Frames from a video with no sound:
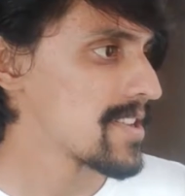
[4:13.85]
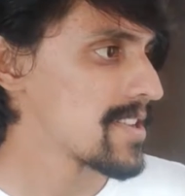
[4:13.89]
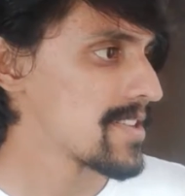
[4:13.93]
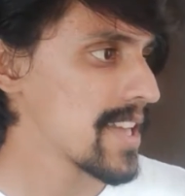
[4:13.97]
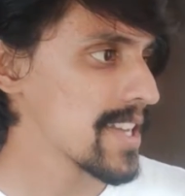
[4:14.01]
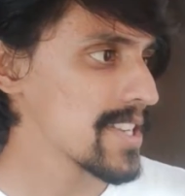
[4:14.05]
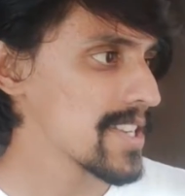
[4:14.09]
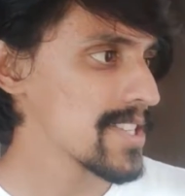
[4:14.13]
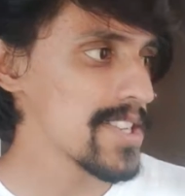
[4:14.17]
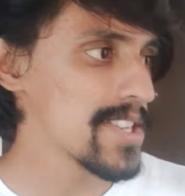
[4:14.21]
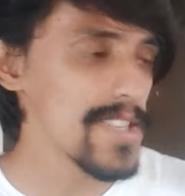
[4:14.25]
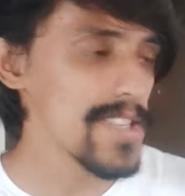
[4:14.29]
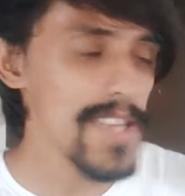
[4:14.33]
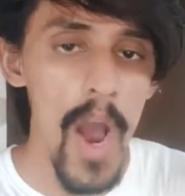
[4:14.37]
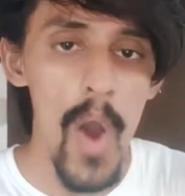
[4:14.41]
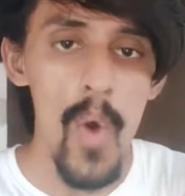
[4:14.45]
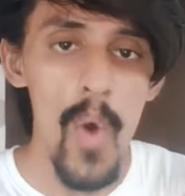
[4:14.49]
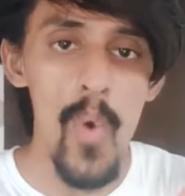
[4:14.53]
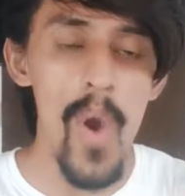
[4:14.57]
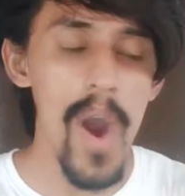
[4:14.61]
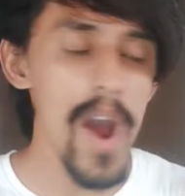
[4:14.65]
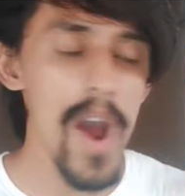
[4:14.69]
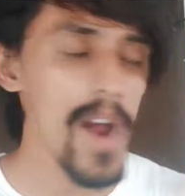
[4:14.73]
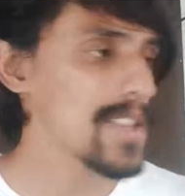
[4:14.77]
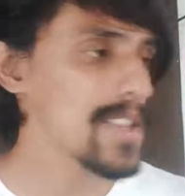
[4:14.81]
Next is
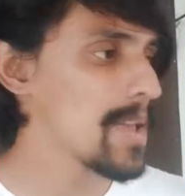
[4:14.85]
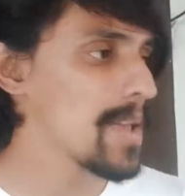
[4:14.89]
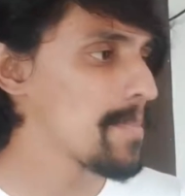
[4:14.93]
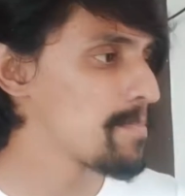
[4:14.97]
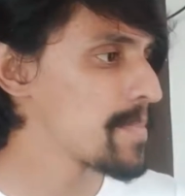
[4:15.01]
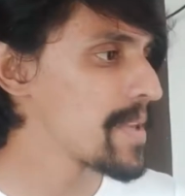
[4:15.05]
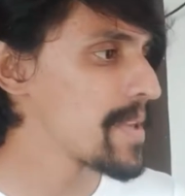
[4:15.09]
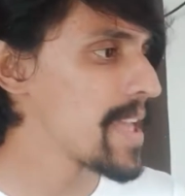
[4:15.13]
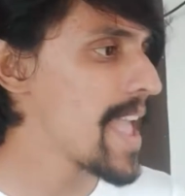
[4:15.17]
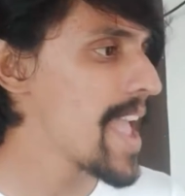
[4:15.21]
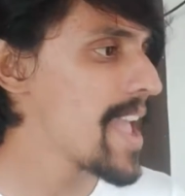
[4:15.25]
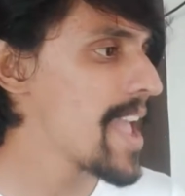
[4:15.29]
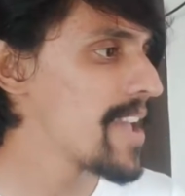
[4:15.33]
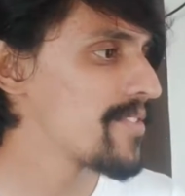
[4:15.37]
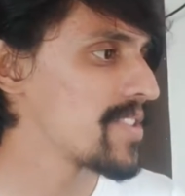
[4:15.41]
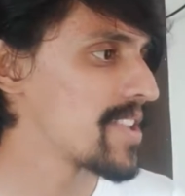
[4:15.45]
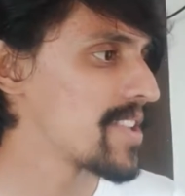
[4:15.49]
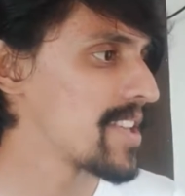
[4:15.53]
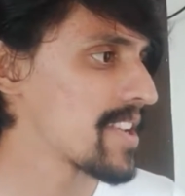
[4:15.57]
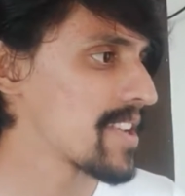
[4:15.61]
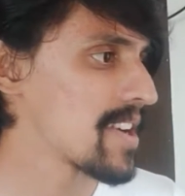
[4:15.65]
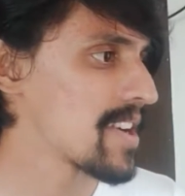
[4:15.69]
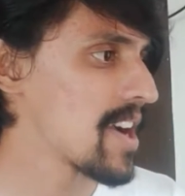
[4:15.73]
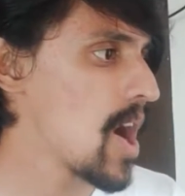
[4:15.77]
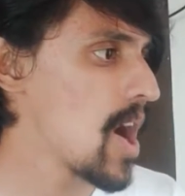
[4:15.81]
how are they
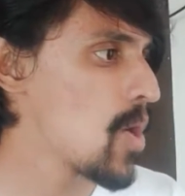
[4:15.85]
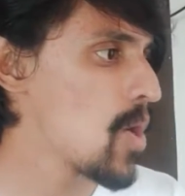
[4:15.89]
behaving,